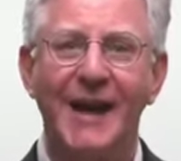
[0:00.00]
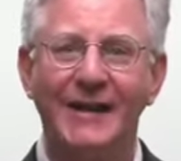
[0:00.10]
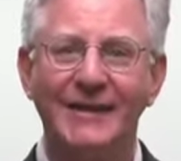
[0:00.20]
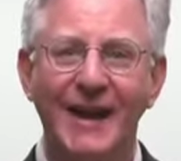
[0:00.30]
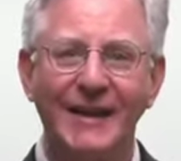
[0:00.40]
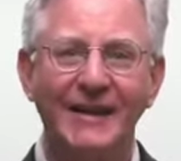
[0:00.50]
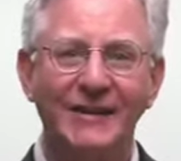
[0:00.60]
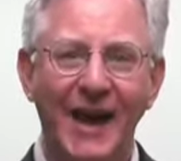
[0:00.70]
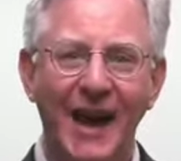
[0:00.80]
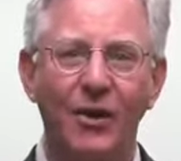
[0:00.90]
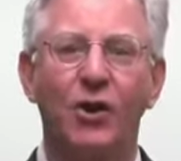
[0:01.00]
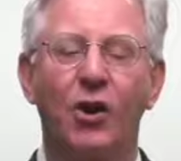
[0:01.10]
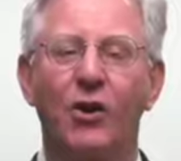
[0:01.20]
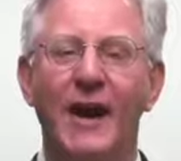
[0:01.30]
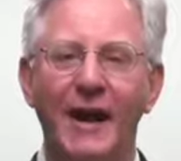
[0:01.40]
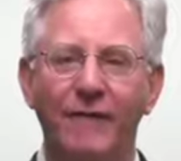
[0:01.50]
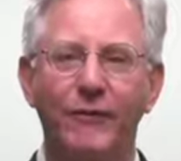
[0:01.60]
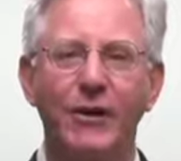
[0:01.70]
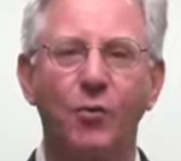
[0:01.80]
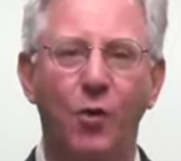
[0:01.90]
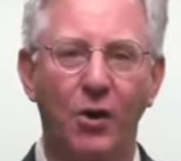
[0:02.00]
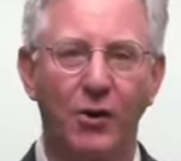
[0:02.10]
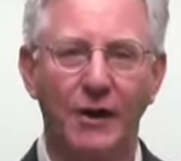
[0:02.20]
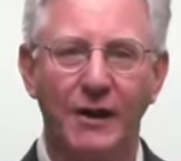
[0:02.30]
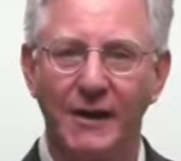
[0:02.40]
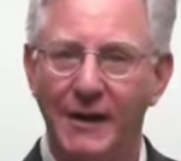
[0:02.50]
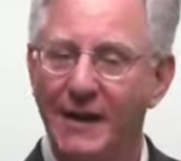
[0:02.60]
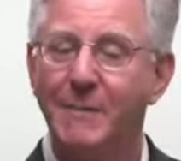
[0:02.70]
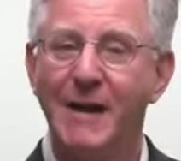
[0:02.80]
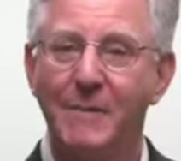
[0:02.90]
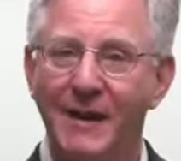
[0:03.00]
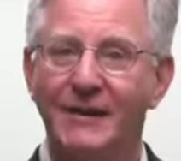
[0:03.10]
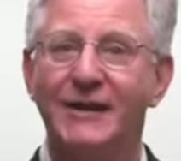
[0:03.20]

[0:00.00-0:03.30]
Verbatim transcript: and taking down her every word. He may be a